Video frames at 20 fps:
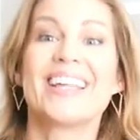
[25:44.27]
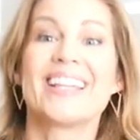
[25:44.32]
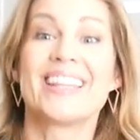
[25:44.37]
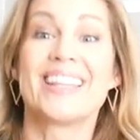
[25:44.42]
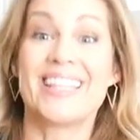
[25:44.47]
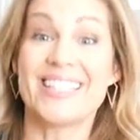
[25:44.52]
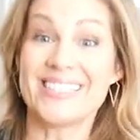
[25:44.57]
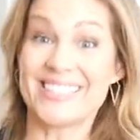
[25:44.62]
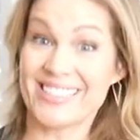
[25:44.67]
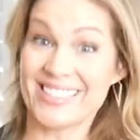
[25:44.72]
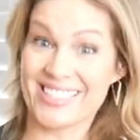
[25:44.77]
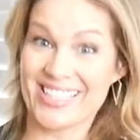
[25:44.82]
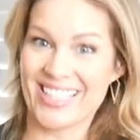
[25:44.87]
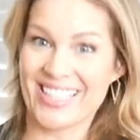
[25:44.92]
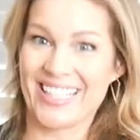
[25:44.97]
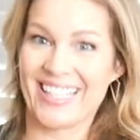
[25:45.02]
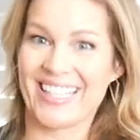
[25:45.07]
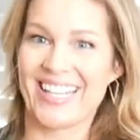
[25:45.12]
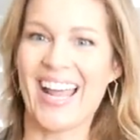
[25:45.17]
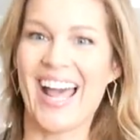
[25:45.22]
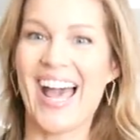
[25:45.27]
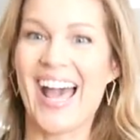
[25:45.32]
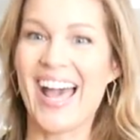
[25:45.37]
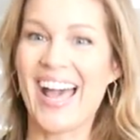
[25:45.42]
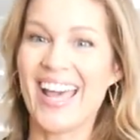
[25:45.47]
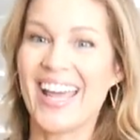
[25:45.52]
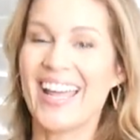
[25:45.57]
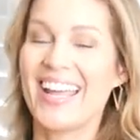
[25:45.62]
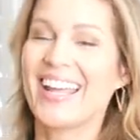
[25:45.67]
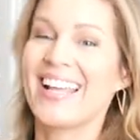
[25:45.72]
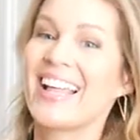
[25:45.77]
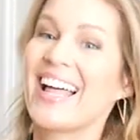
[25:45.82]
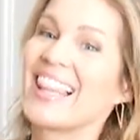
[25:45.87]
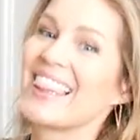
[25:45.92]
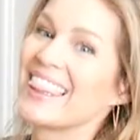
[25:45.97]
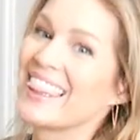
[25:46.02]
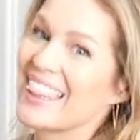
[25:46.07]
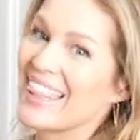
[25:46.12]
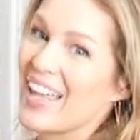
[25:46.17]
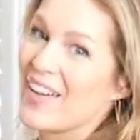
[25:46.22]
This is good. I
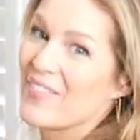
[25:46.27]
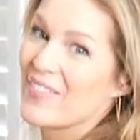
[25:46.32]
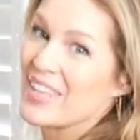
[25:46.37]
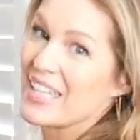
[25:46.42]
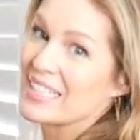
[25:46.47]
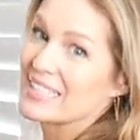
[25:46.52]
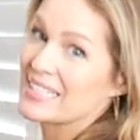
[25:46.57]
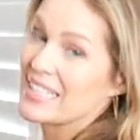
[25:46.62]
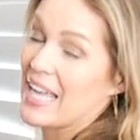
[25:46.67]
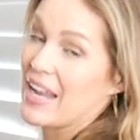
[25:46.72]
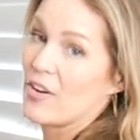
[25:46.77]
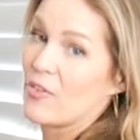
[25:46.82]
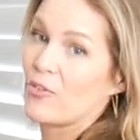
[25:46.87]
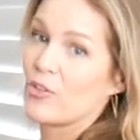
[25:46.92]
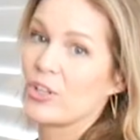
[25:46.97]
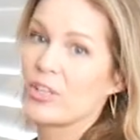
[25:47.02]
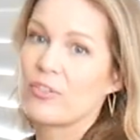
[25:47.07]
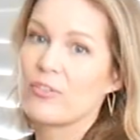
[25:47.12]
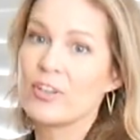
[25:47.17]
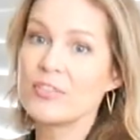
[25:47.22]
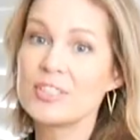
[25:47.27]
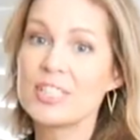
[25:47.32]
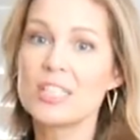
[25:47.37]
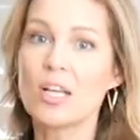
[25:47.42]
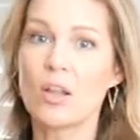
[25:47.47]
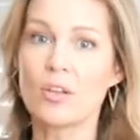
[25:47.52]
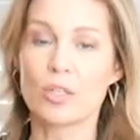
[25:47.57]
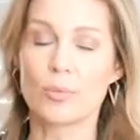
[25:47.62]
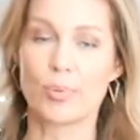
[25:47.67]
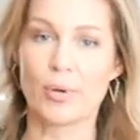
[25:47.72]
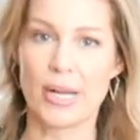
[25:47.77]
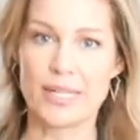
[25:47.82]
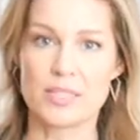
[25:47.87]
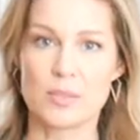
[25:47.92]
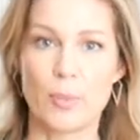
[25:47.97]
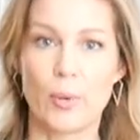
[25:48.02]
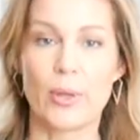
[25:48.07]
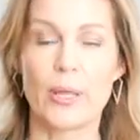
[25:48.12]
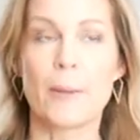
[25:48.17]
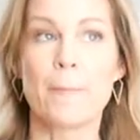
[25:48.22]
love this. And for the $50 price
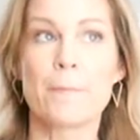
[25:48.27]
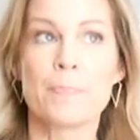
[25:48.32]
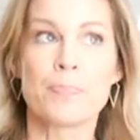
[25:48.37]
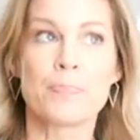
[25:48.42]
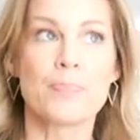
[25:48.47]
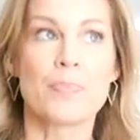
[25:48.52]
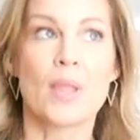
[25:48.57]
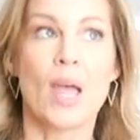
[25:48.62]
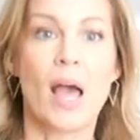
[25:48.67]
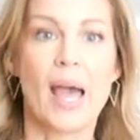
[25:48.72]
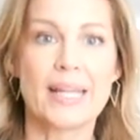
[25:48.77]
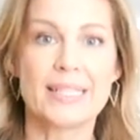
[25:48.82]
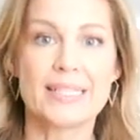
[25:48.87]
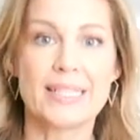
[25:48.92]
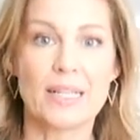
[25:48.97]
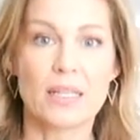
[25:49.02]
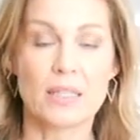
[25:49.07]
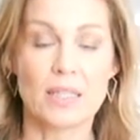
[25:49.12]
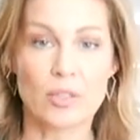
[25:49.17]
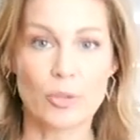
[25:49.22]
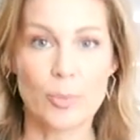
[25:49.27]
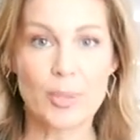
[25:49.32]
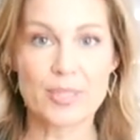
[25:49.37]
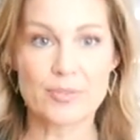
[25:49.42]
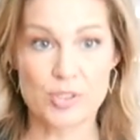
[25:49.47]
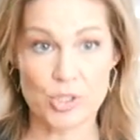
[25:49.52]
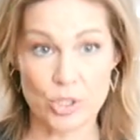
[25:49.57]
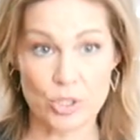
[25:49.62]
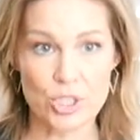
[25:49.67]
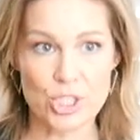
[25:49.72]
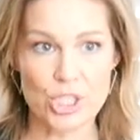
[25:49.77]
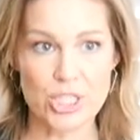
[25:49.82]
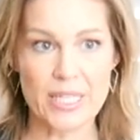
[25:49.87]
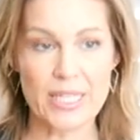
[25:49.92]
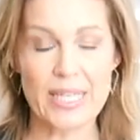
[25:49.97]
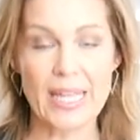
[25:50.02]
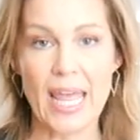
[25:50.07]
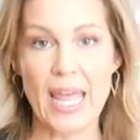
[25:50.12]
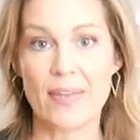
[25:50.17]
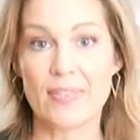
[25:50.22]
point, I did a little bit of
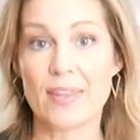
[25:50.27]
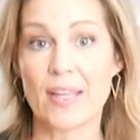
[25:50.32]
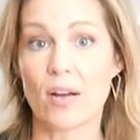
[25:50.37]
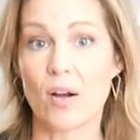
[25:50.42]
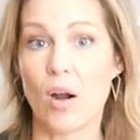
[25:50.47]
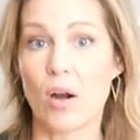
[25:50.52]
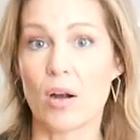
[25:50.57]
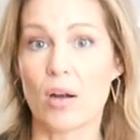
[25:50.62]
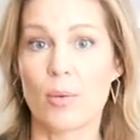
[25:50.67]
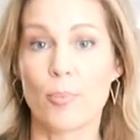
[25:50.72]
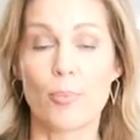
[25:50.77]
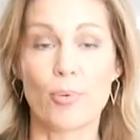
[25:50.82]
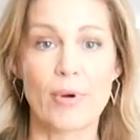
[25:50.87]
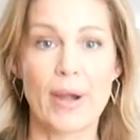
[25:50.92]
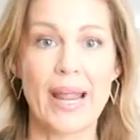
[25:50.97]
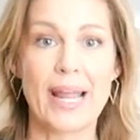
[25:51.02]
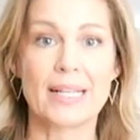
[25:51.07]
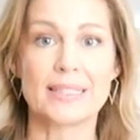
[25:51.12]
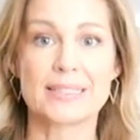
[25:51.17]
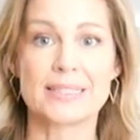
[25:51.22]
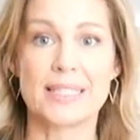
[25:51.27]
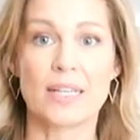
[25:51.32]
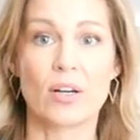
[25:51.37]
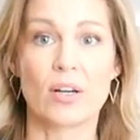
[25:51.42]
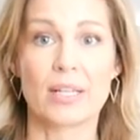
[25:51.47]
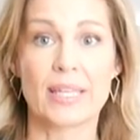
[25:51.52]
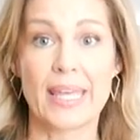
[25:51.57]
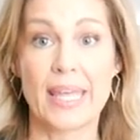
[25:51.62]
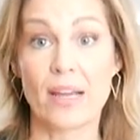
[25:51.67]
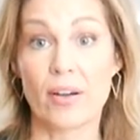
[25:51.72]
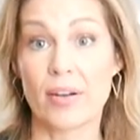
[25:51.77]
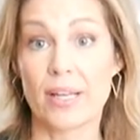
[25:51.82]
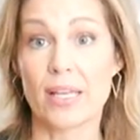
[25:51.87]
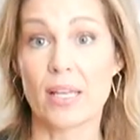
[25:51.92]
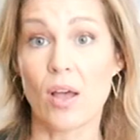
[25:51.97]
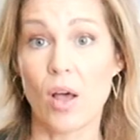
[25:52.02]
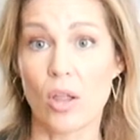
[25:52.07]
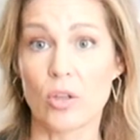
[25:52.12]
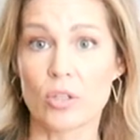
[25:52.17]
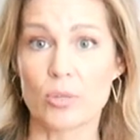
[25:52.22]
searching and there are brands that are carrying
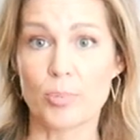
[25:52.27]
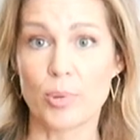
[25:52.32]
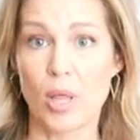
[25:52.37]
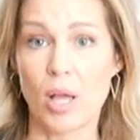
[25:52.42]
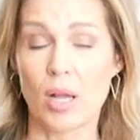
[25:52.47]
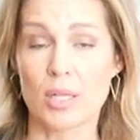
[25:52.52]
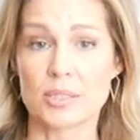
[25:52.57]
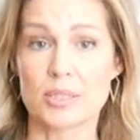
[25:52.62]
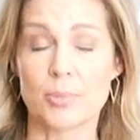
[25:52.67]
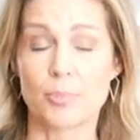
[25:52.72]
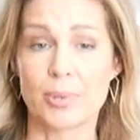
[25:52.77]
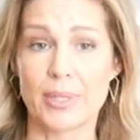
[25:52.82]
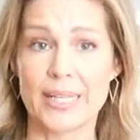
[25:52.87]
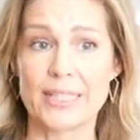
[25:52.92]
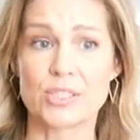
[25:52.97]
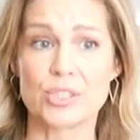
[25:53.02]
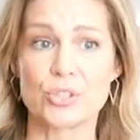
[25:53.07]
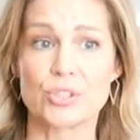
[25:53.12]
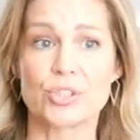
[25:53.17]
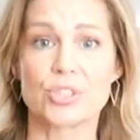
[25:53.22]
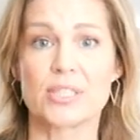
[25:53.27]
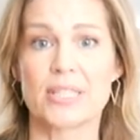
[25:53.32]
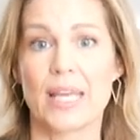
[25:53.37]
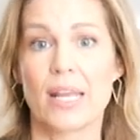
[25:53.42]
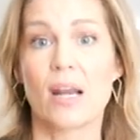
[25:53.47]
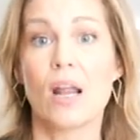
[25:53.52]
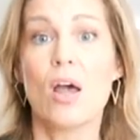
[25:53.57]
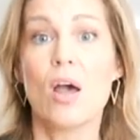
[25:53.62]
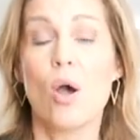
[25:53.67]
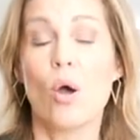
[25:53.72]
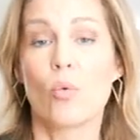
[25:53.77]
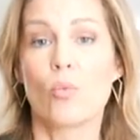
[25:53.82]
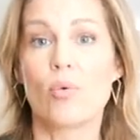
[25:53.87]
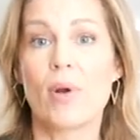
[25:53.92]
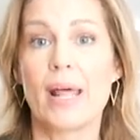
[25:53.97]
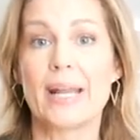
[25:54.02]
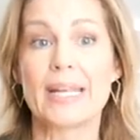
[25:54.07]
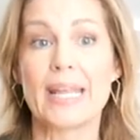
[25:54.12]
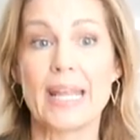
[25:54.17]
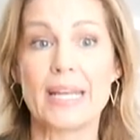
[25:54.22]
color blocked blazers that
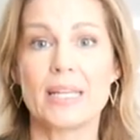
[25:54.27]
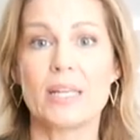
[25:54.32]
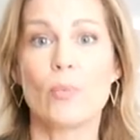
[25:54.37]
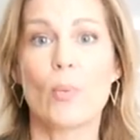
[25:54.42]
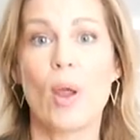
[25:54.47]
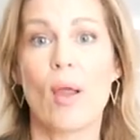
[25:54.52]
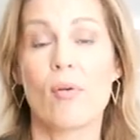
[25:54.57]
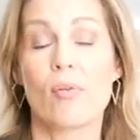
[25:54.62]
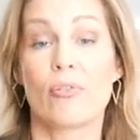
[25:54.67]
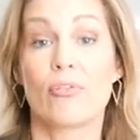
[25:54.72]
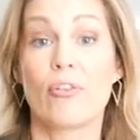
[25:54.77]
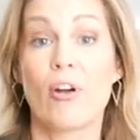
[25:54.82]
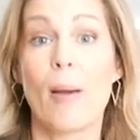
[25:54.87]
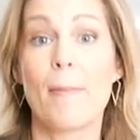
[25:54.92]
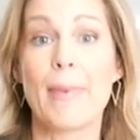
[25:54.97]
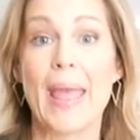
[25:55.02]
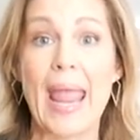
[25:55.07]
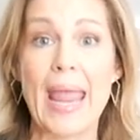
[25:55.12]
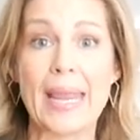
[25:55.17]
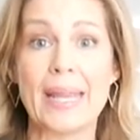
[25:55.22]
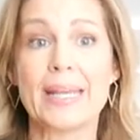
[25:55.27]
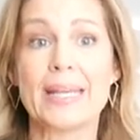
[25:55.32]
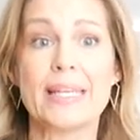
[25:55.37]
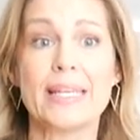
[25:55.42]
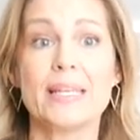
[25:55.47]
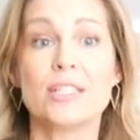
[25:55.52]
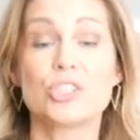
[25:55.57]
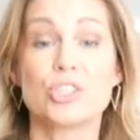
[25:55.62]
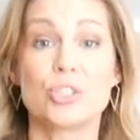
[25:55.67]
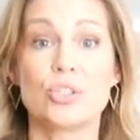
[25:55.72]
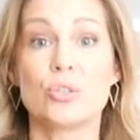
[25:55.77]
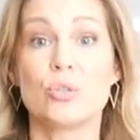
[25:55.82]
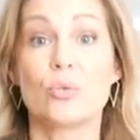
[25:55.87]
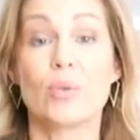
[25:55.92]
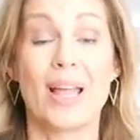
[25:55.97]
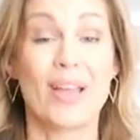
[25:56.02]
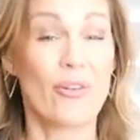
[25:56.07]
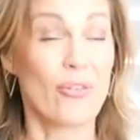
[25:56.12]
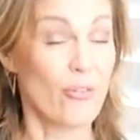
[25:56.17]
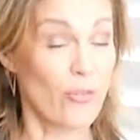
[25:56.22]
run anywhere from 80 to
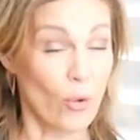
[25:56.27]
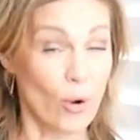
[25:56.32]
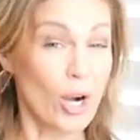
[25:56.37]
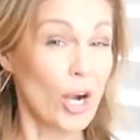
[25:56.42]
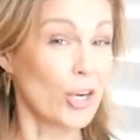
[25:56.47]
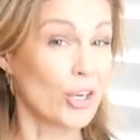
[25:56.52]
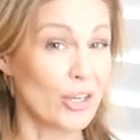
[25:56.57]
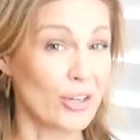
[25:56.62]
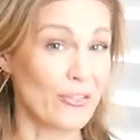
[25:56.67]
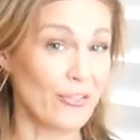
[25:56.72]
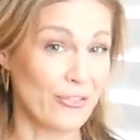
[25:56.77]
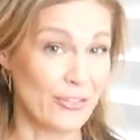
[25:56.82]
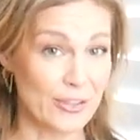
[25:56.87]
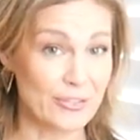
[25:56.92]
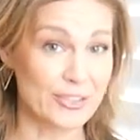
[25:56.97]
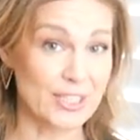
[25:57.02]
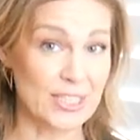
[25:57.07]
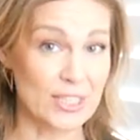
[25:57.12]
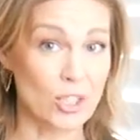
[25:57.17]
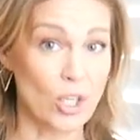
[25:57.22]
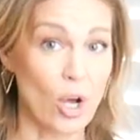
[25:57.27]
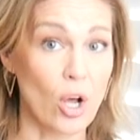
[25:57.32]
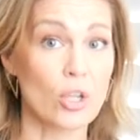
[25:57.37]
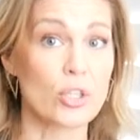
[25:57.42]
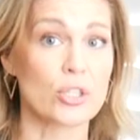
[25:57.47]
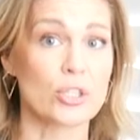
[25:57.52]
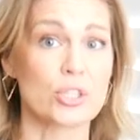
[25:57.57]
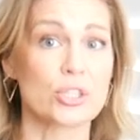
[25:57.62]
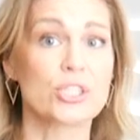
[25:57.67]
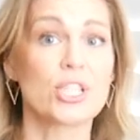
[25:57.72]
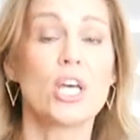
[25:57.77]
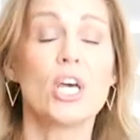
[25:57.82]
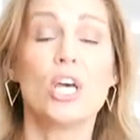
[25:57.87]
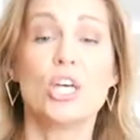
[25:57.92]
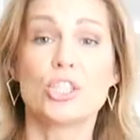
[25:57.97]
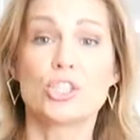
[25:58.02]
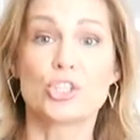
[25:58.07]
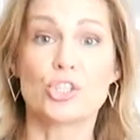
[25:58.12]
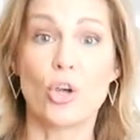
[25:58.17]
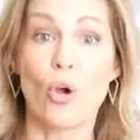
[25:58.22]
like $450.
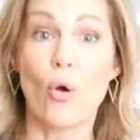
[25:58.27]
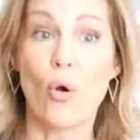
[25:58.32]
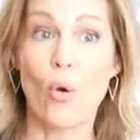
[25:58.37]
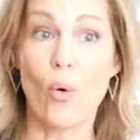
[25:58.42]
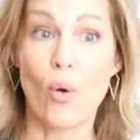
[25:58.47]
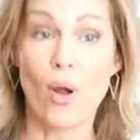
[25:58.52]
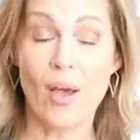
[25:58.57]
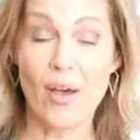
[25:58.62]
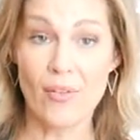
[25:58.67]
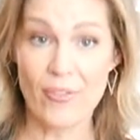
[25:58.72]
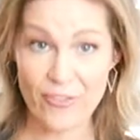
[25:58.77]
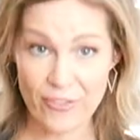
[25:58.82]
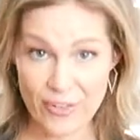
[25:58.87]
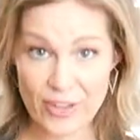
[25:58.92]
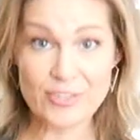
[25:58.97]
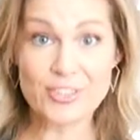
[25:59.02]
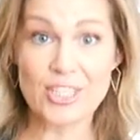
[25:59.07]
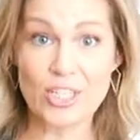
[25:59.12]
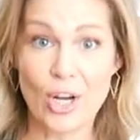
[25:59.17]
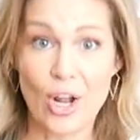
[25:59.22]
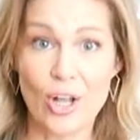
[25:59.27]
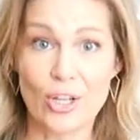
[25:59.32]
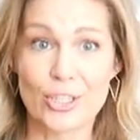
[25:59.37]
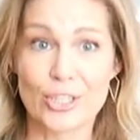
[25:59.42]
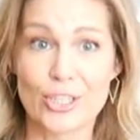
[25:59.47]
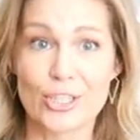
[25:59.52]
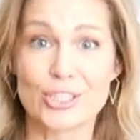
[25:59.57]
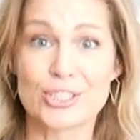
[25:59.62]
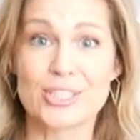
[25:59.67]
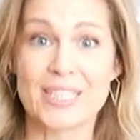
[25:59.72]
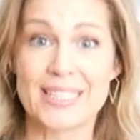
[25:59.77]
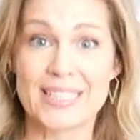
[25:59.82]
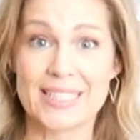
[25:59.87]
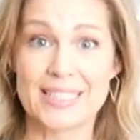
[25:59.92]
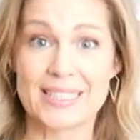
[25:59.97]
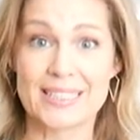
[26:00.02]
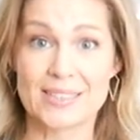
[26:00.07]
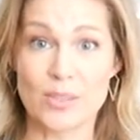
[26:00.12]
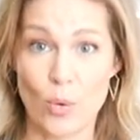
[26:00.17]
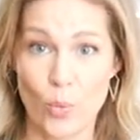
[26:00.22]
So $50
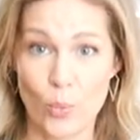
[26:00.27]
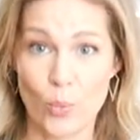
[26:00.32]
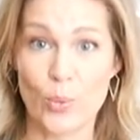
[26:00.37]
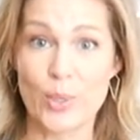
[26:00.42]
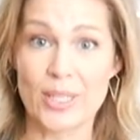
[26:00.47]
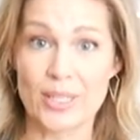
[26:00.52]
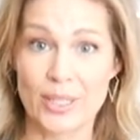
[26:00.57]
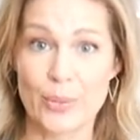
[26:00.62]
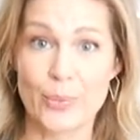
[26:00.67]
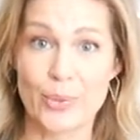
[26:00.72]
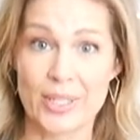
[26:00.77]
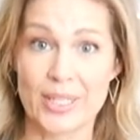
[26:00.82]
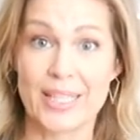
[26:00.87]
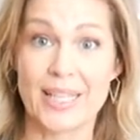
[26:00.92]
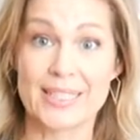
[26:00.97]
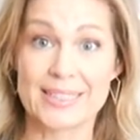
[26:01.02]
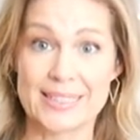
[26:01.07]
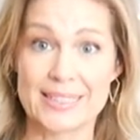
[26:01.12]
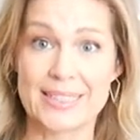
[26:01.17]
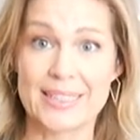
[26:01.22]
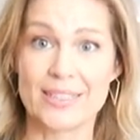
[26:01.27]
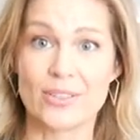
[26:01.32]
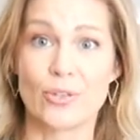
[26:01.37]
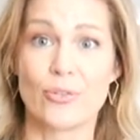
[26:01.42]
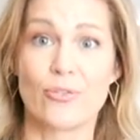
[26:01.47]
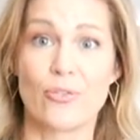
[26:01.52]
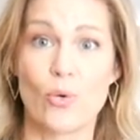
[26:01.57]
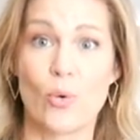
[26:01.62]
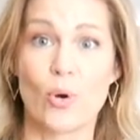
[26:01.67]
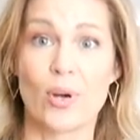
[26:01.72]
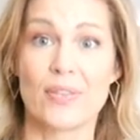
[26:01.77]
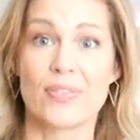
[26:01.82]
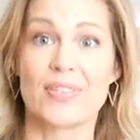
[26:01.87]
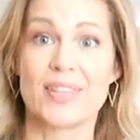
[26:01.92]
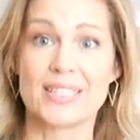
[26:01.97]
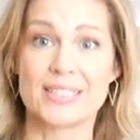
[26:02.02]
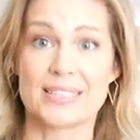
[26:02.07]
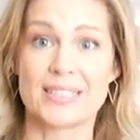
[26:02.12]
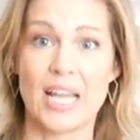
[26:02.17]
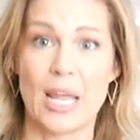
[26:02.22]
is really, really a steal for
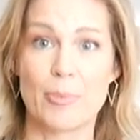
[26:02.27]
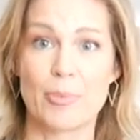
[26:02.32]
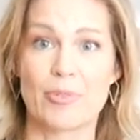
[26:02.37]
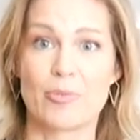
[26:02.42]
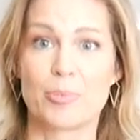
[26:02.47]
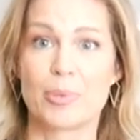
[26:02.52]
this type of